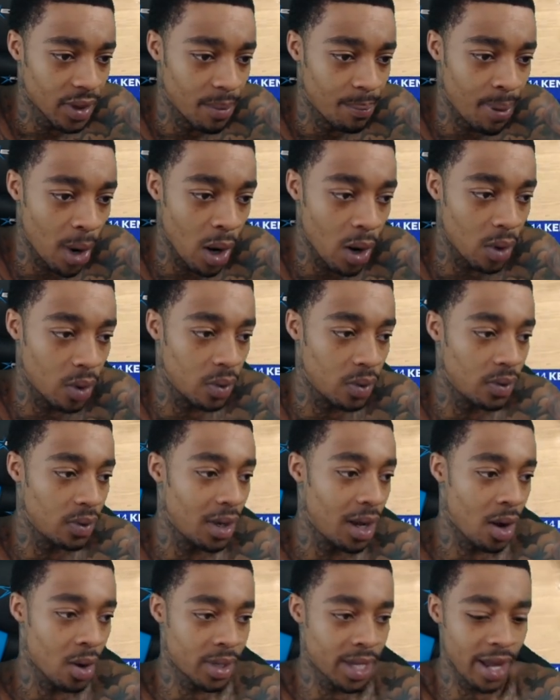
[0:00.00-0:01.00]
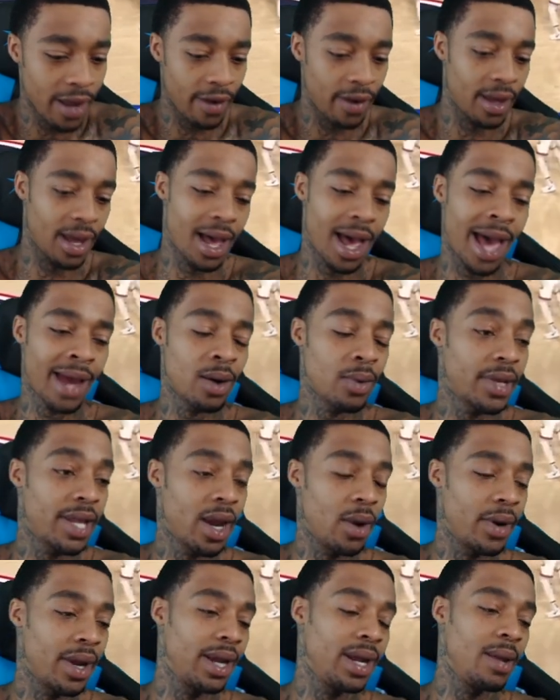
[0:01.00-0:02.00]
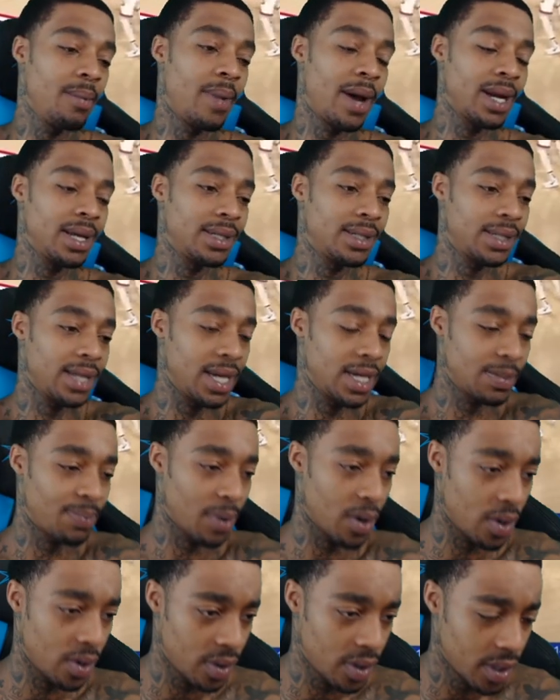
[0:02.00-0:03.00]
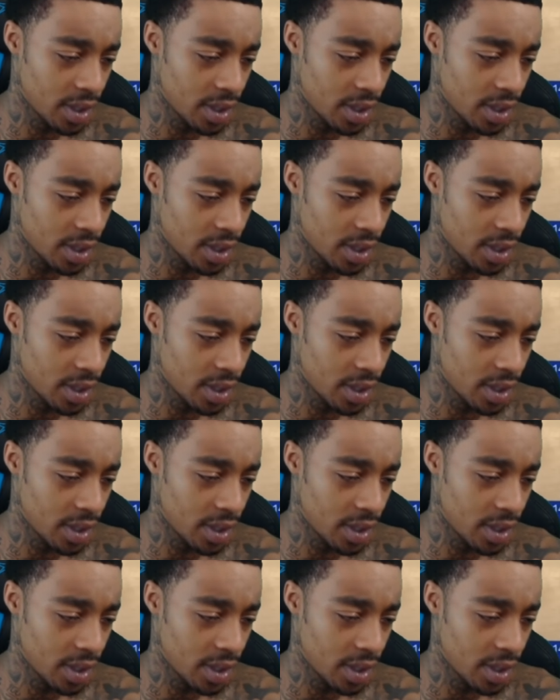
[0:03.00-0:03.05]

Bro, okay. I don't care what anybody says, bro.